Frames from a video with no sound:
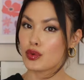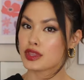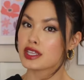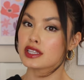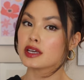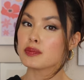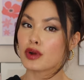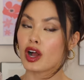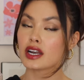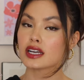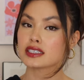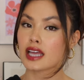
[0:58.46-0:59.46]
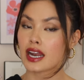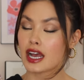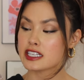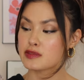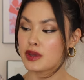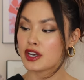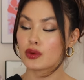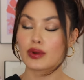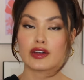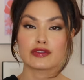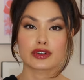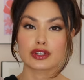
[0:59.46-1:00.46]
with the lip product that has been
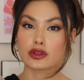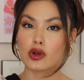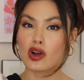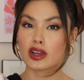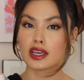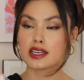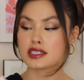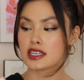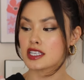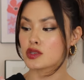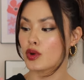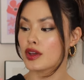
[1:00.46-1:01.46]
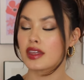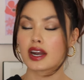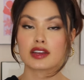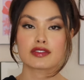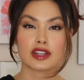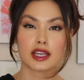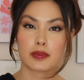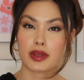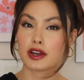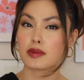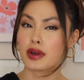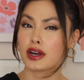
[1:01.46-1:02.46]
around for the longest is one that I feel like
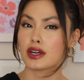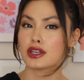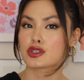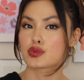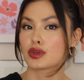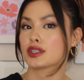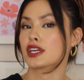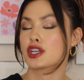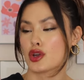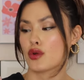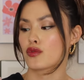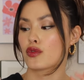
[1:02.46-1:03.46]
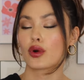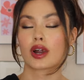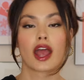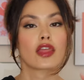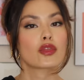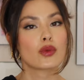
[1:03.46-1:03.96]
Peripera is really known for and the